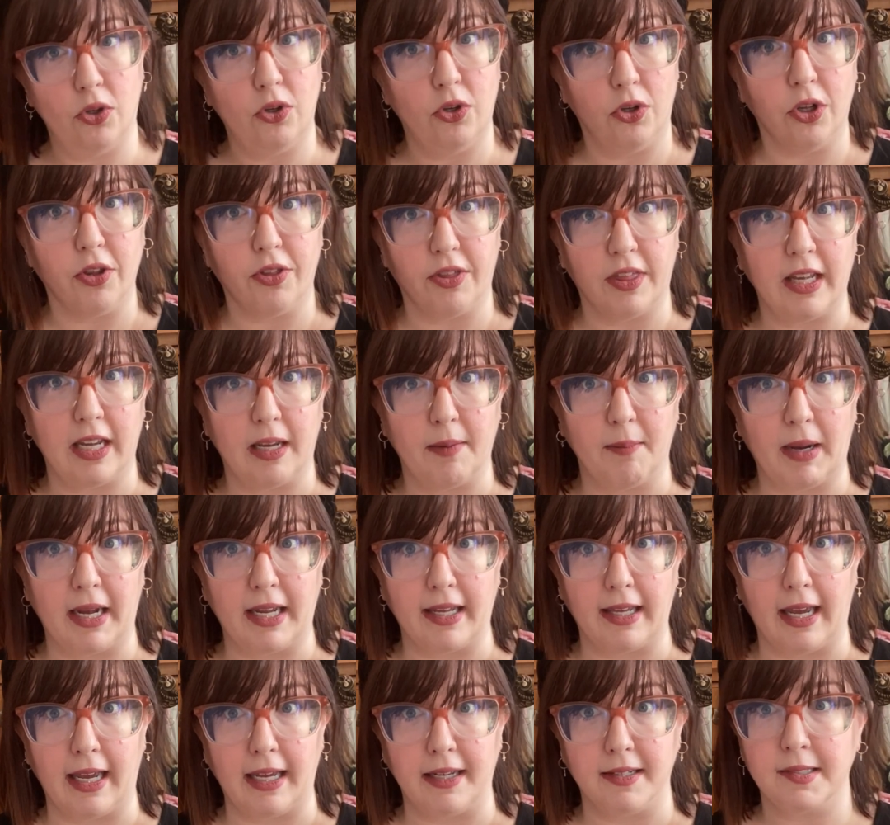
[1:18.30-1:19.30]
Good thing in my
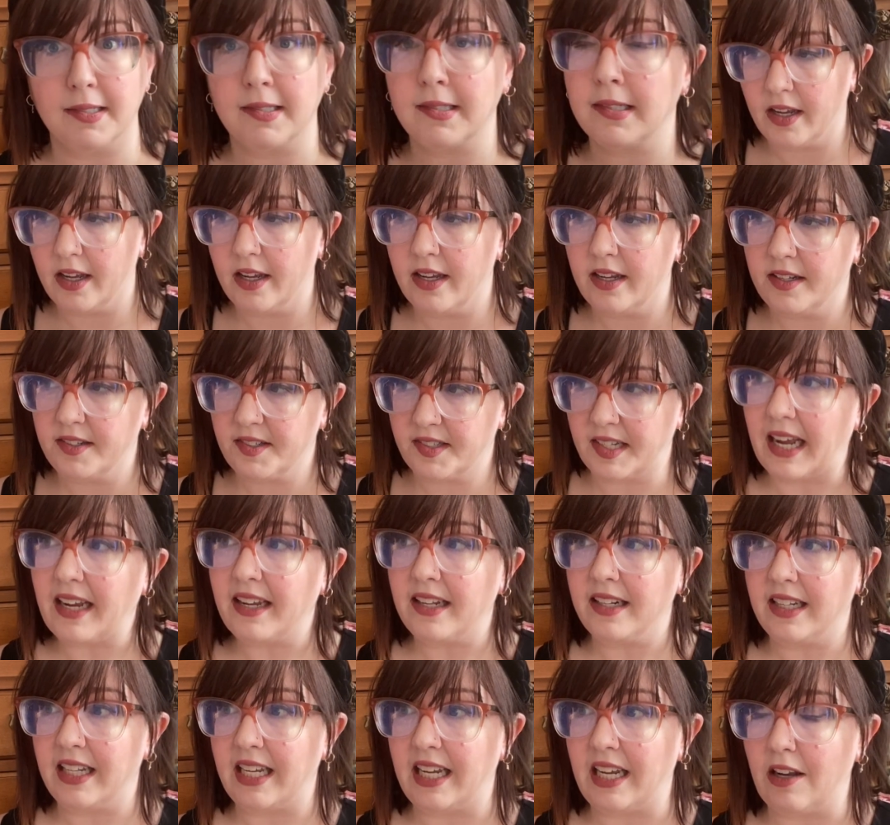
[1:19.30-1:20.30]
case.
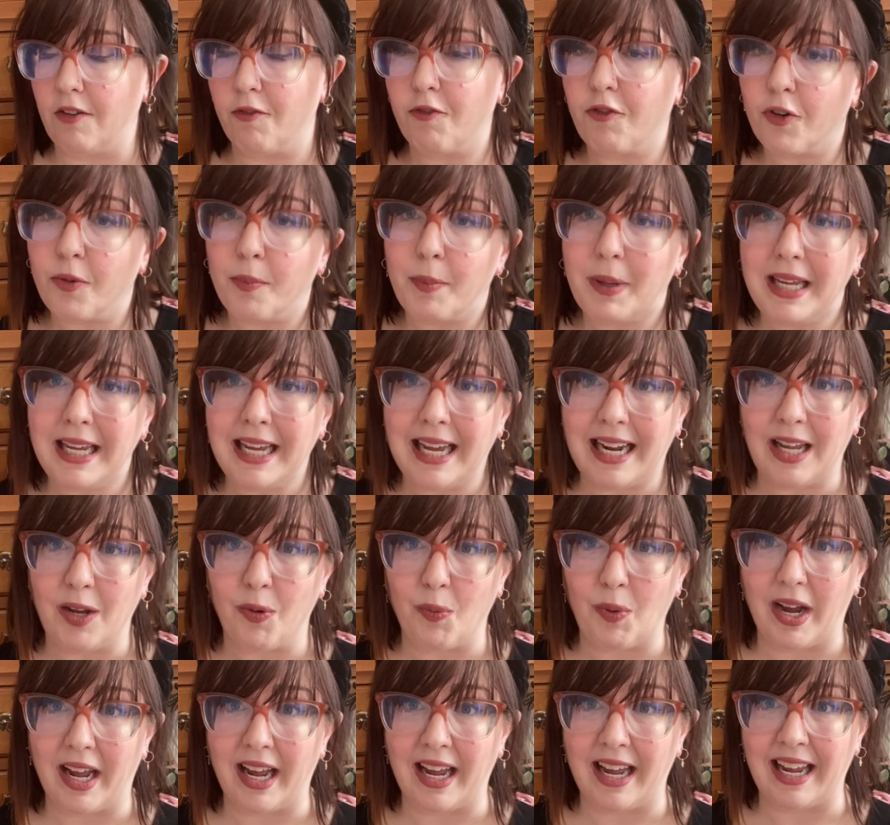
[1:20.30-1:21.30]
Secondly, for me
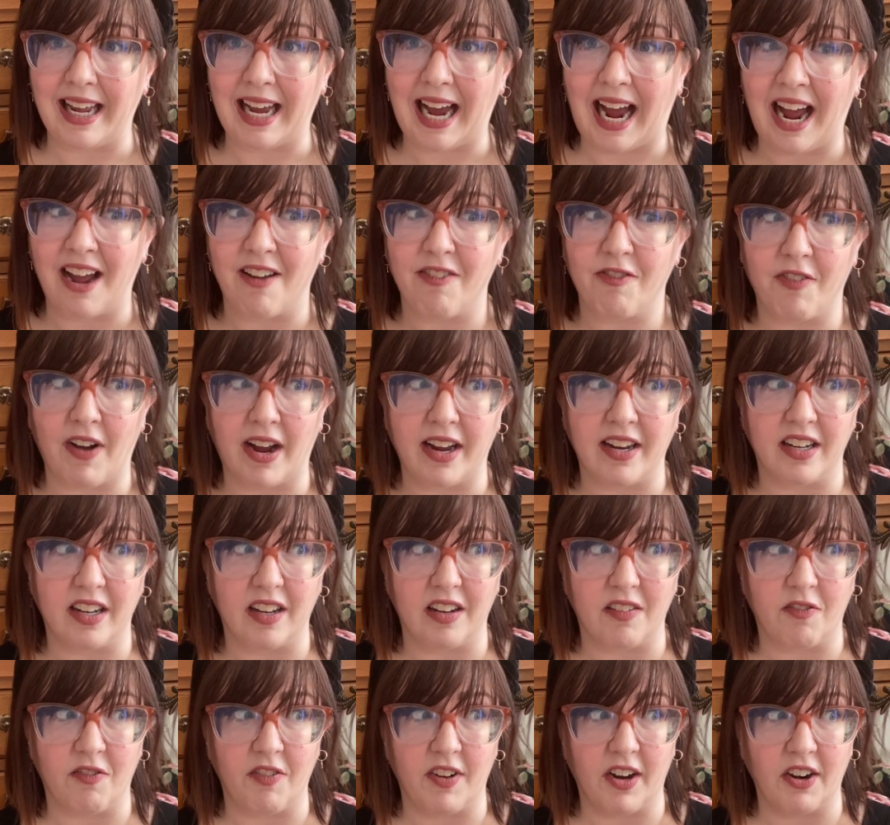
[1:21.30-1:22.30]
anyway, I find
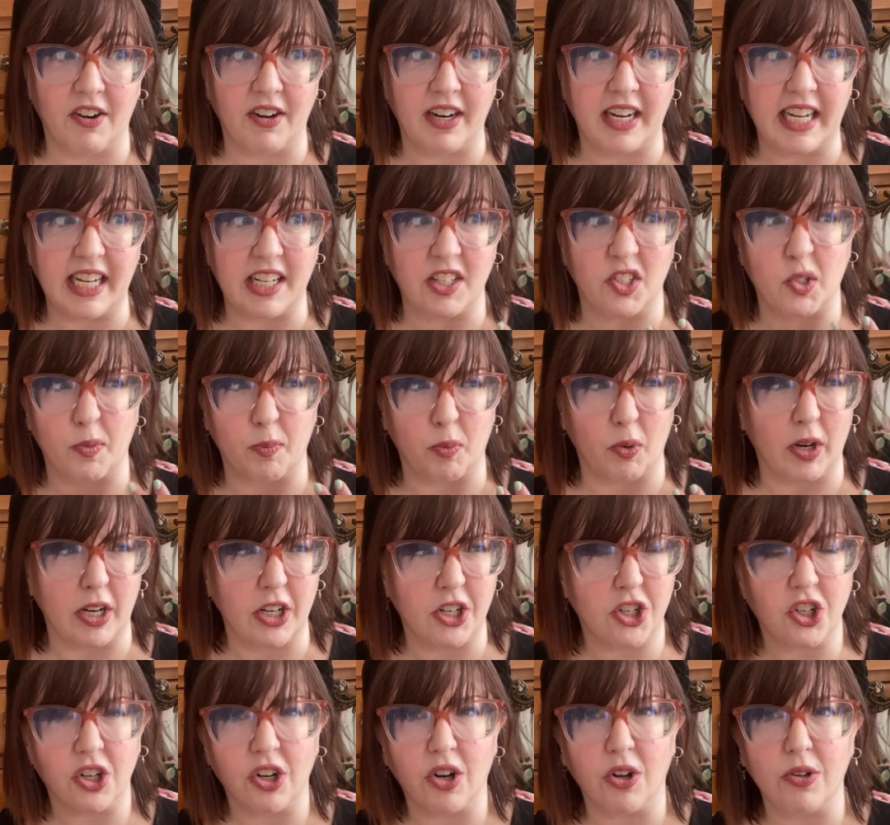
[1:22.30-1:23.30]
it very
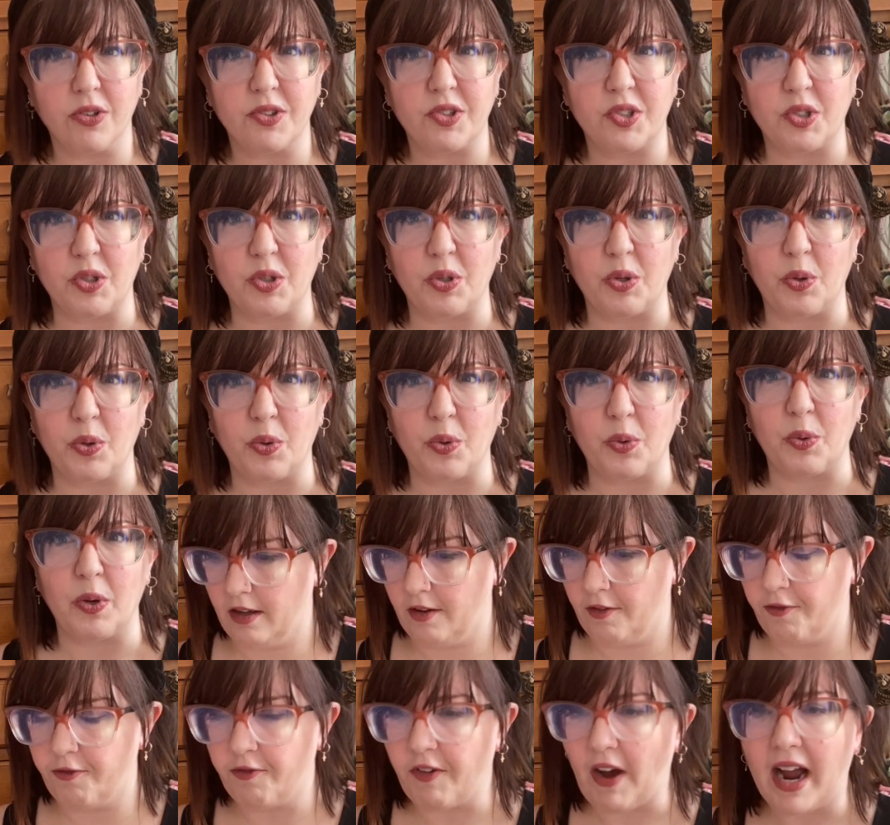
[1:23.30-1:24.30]
inspirational to
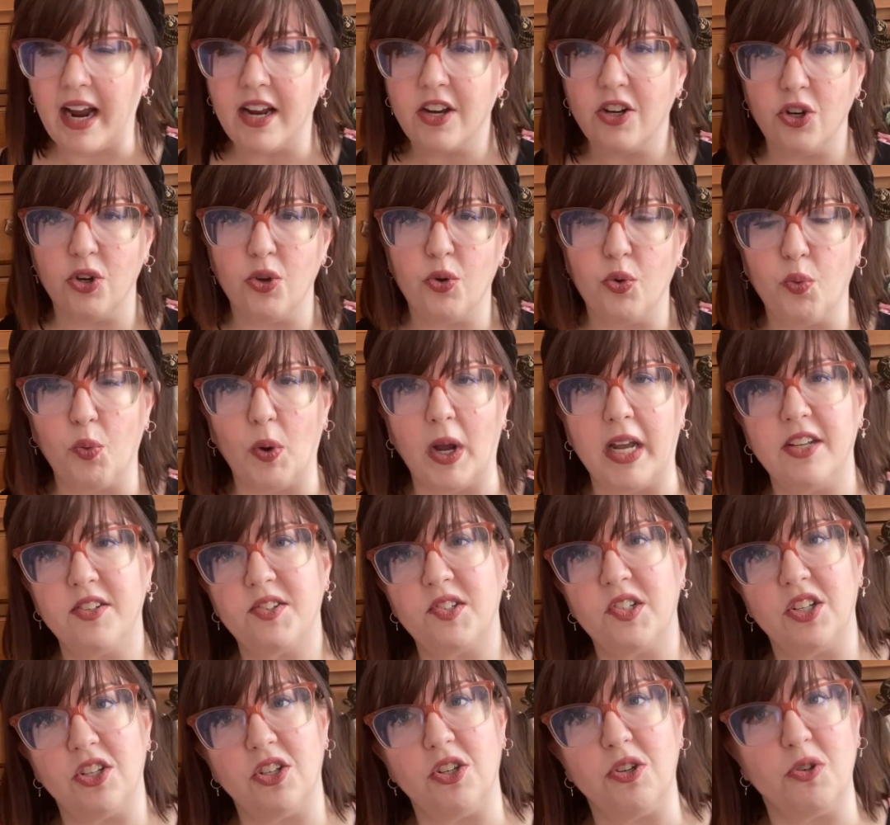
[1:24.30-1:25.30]
find new ways
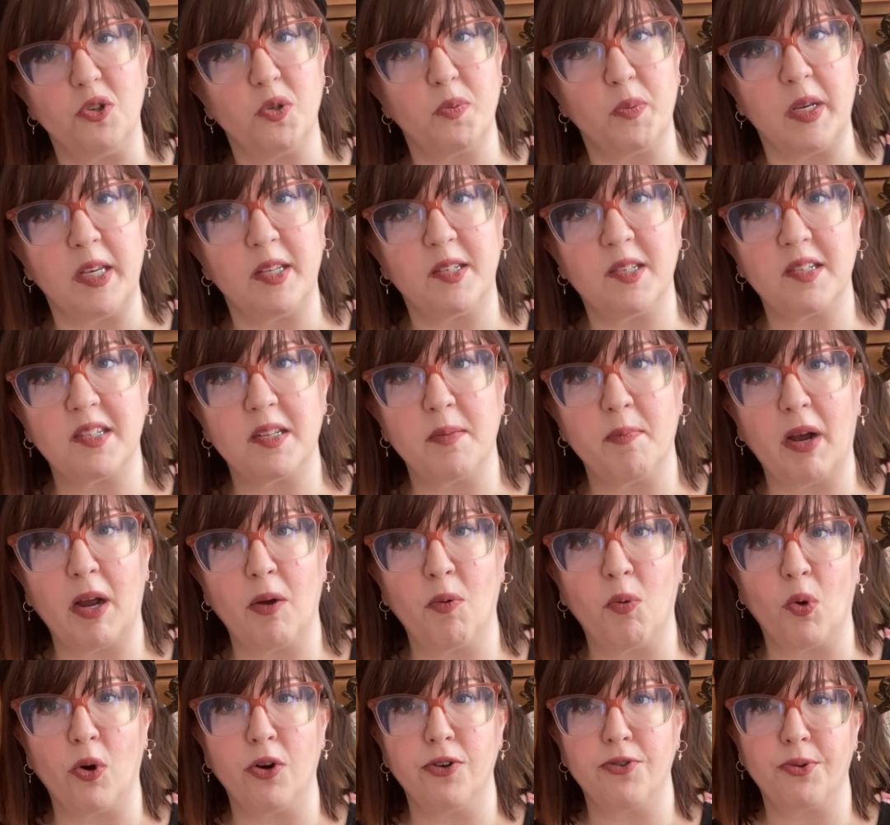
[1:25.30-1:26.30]
to use pieces in my
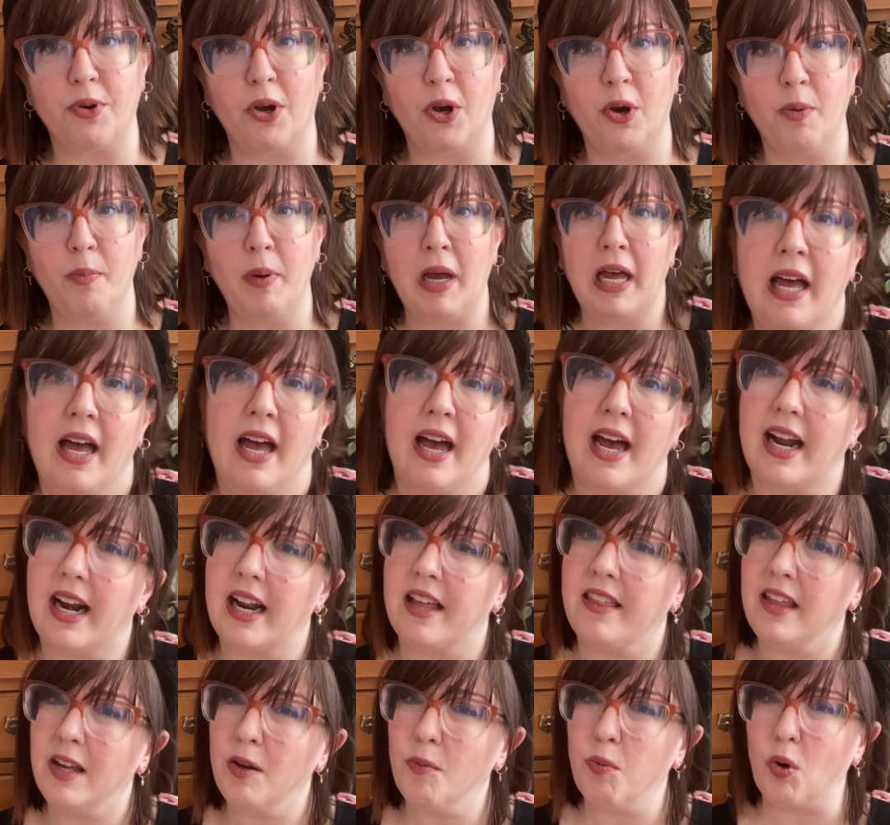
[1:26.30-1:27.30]
wardrobe, and
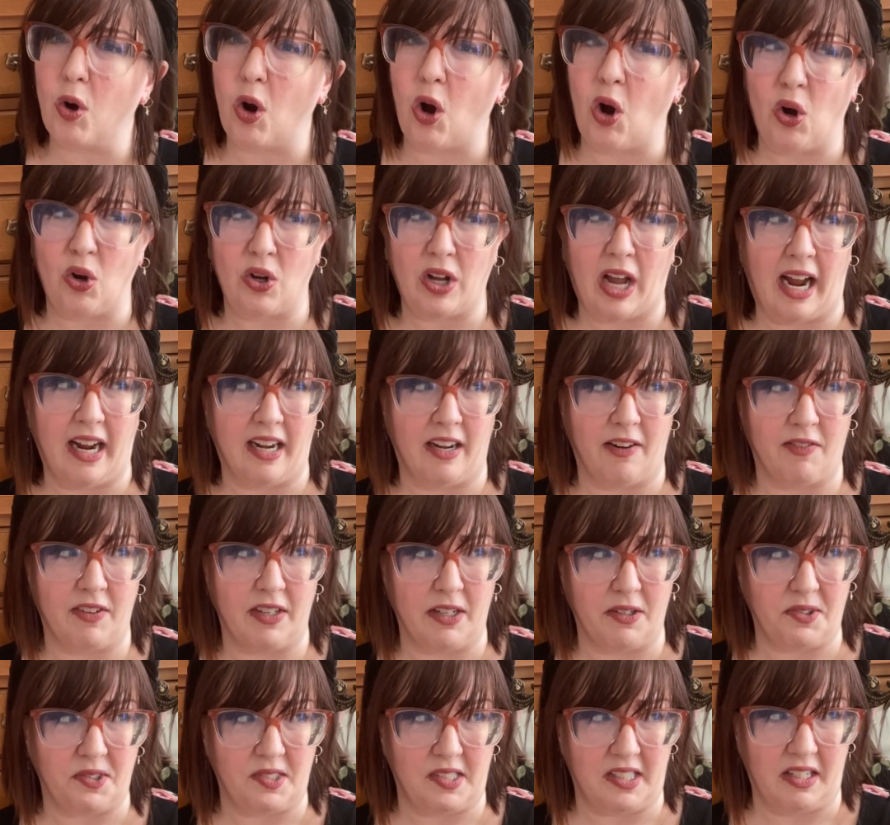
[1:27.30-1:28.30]
I think we're all kind of
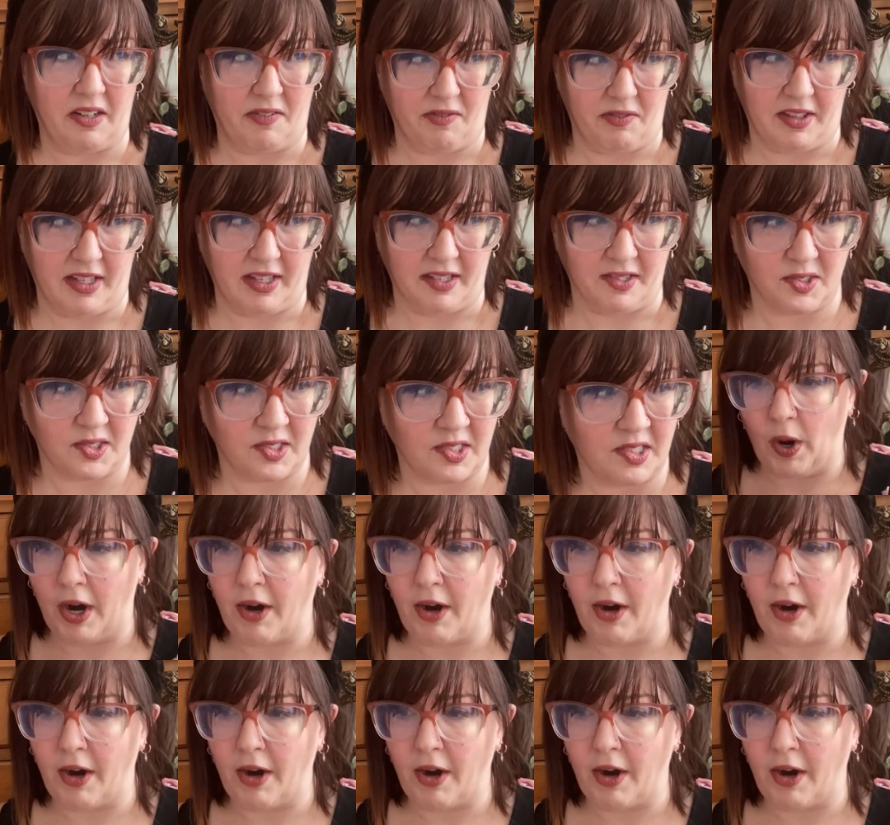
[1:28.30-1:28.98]
guilty of this.